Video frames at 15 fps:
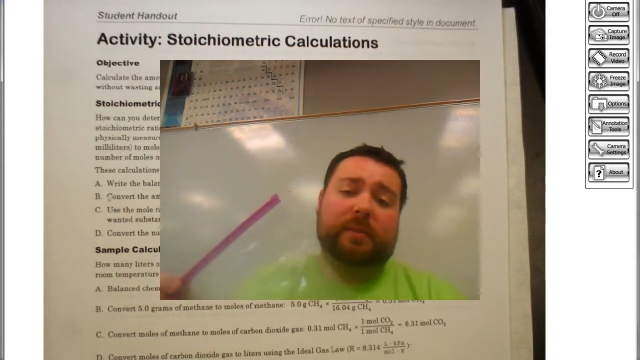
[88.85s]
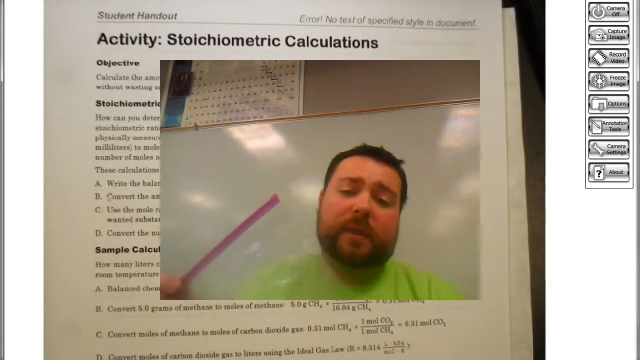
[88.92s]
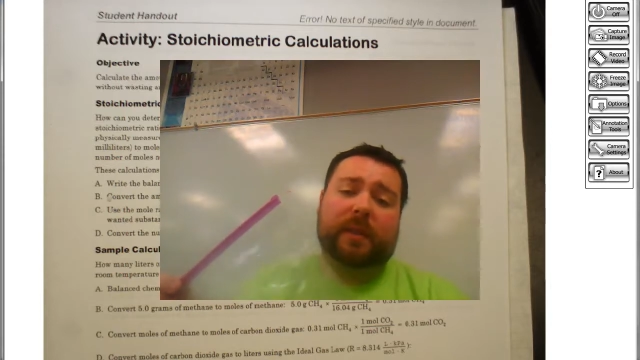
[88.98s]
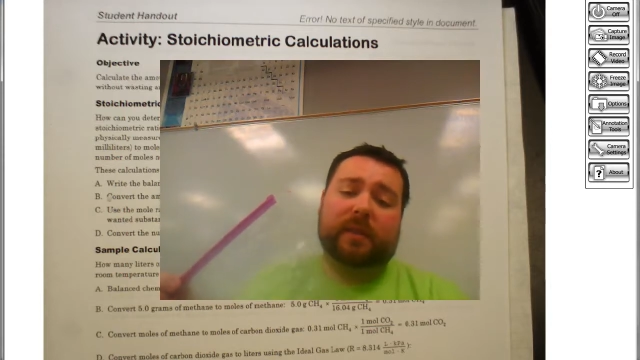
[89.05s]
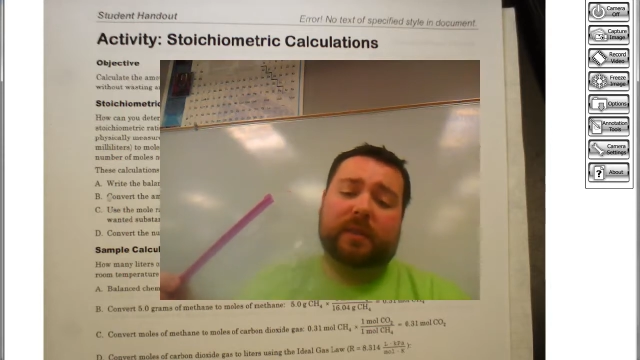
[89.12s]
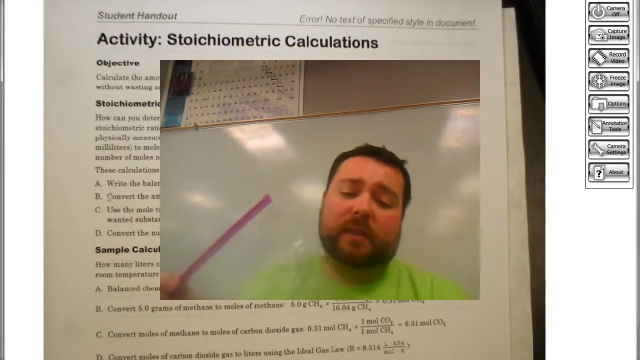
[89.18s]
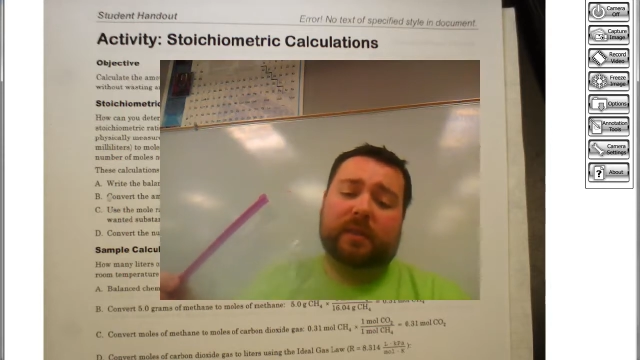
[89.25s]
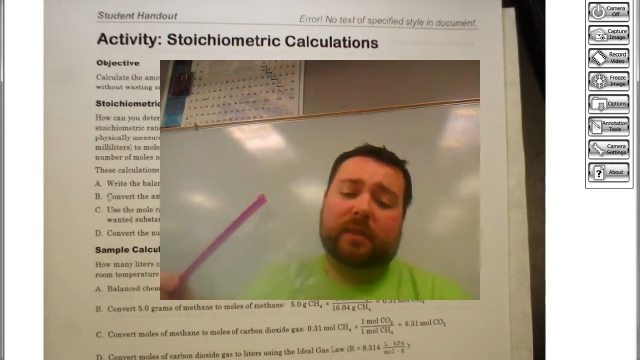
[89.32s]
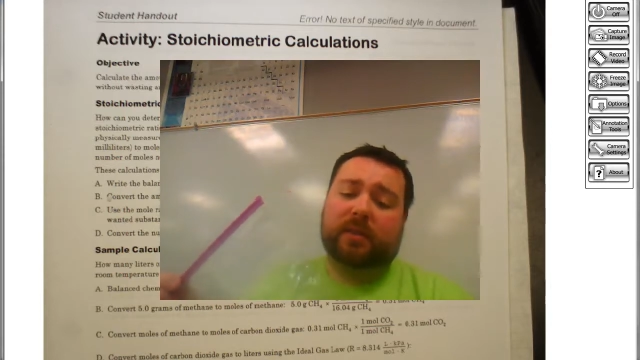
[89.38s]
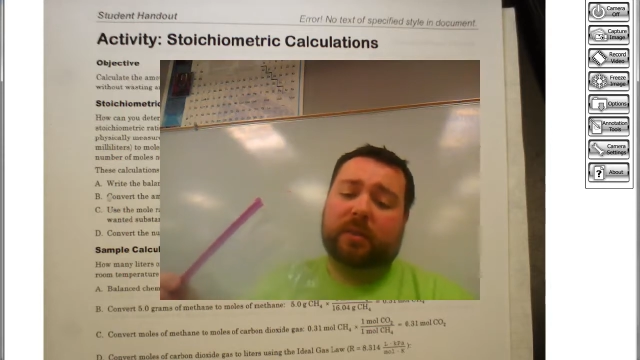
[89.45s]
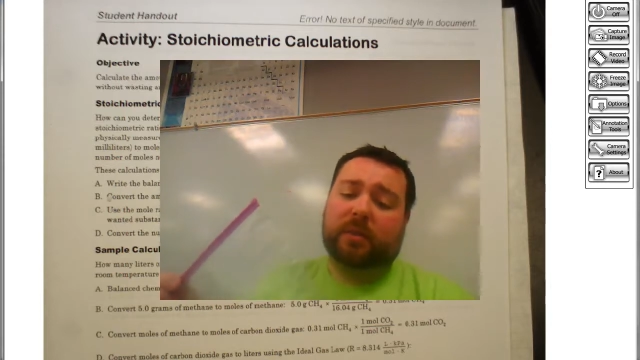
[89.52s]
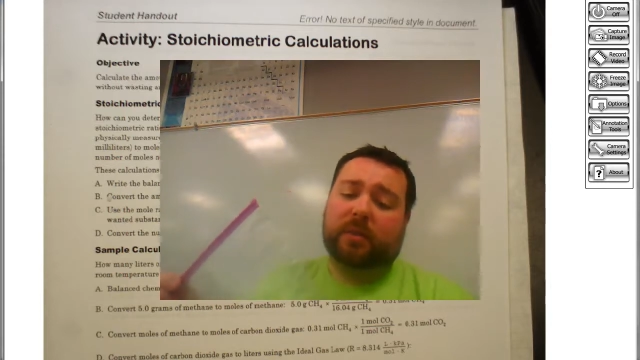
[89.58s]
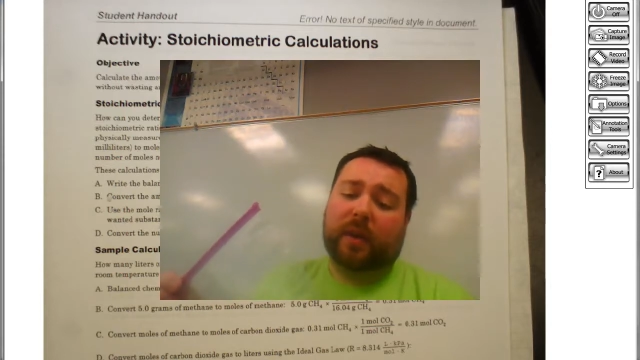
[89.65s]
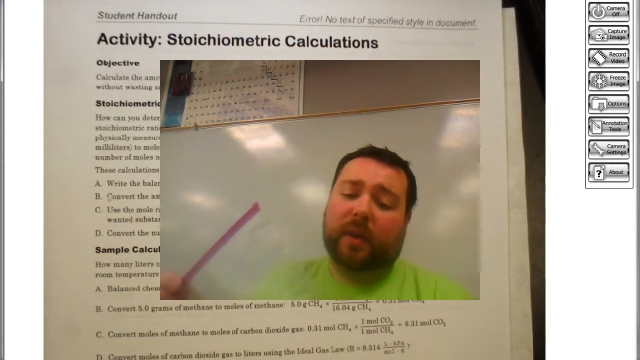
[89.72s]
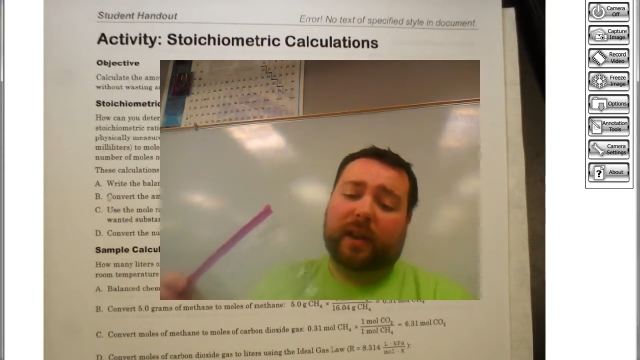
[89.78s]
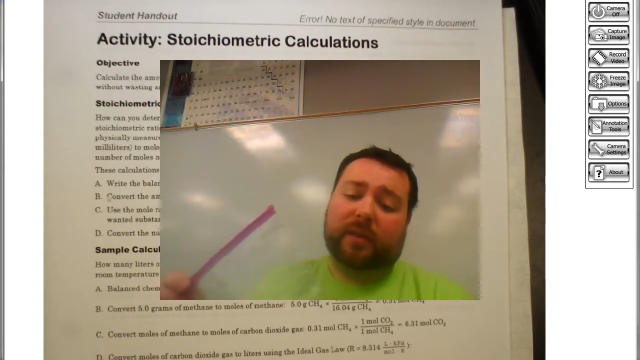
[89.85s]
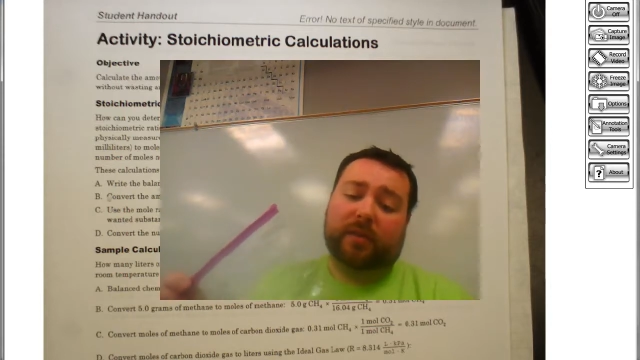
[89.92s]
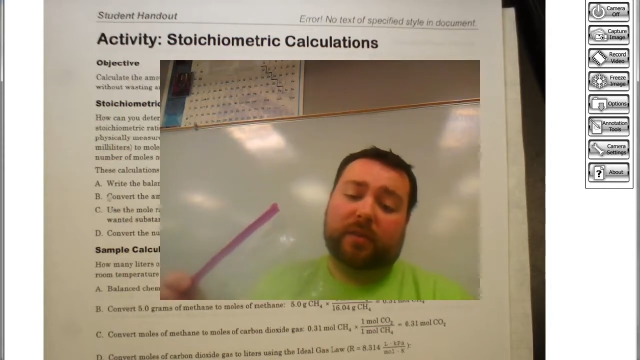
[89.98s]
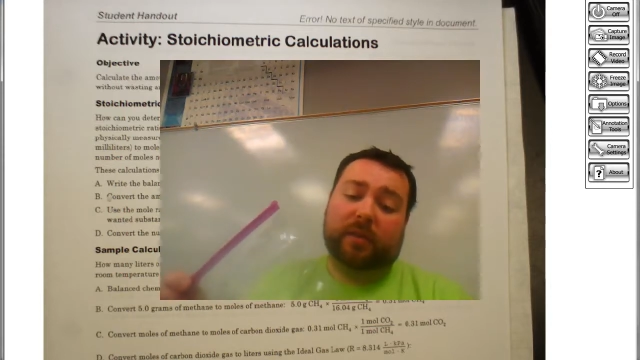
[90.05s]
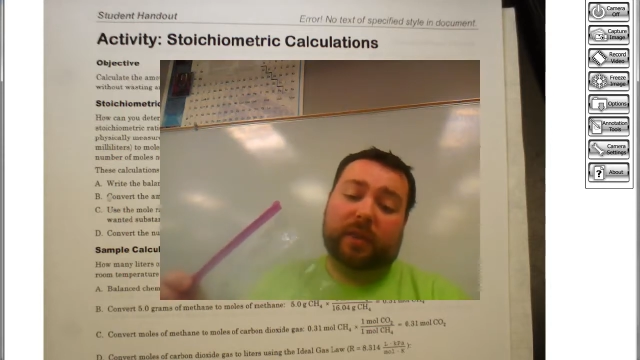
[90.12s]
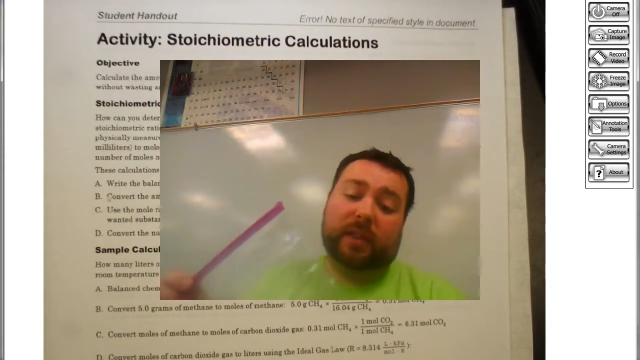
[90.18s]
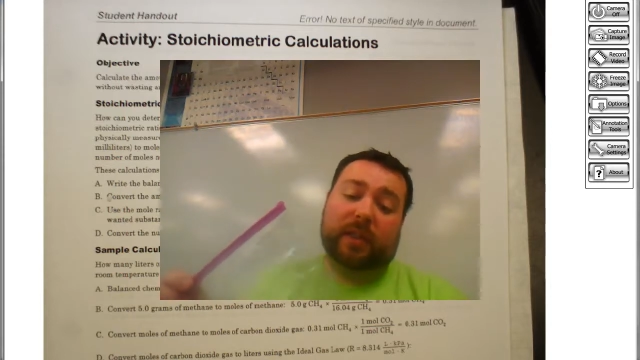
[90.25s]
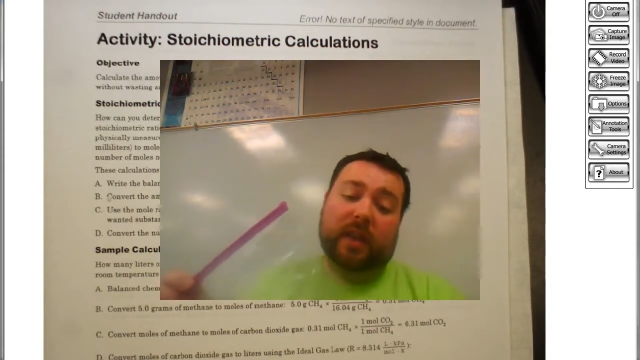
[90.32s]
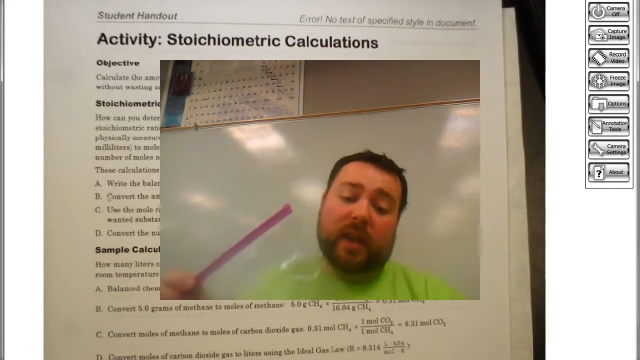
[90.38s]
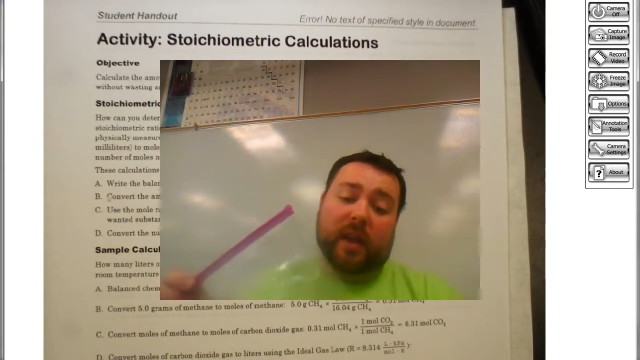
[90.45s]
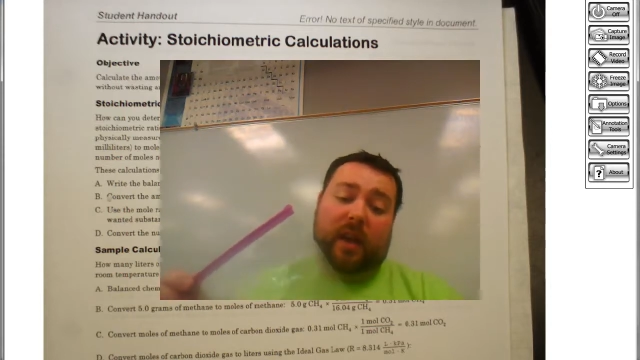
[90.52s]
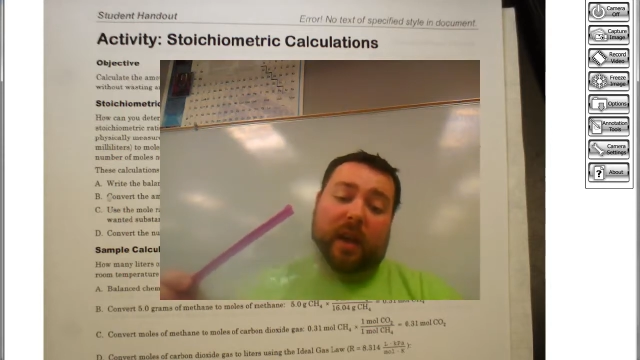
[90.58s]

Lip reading: pieces to actually